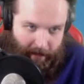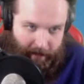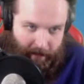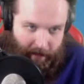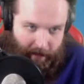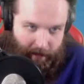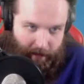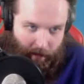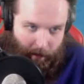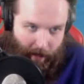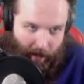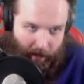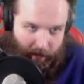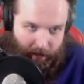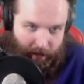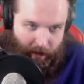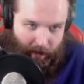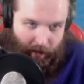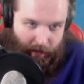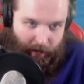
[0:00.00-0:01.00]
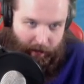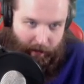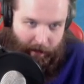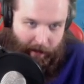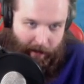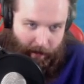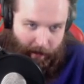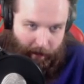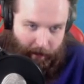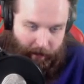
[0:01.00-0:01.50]
a decent amount of skill to
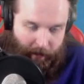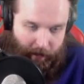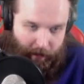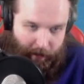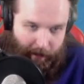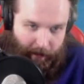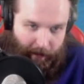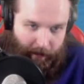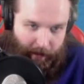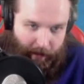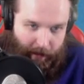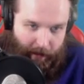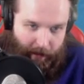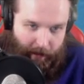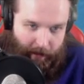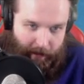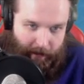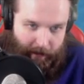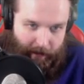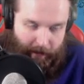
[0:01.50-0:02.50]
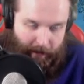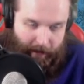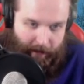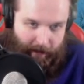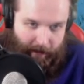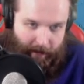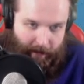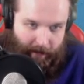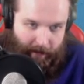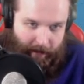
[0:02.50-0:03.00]
be able to clear
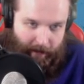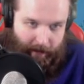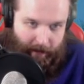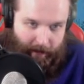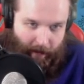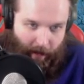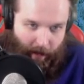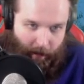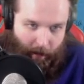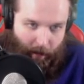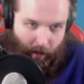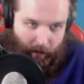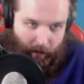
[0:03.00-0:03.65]
Dire Maul